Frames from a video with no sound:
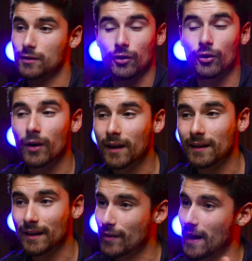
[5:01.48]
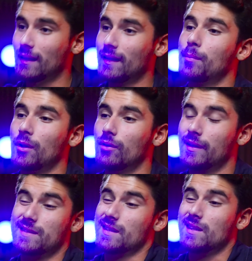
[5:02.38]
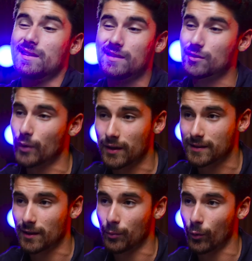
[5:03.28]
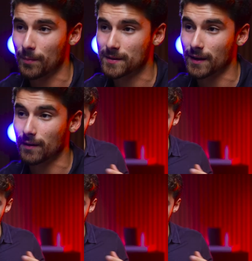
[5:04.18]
So I'll go ahead and leave that link below. It's the easiest way to set up a website.